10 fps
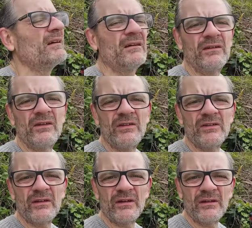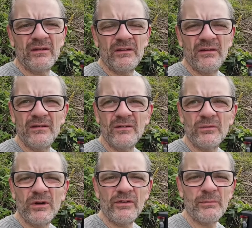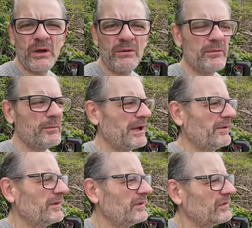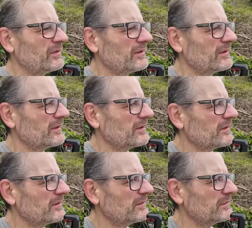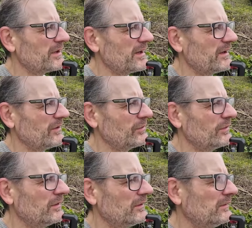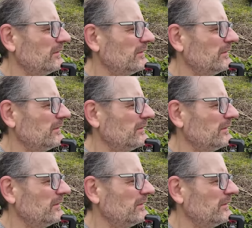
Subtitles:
I did write a poem about this wreck as well,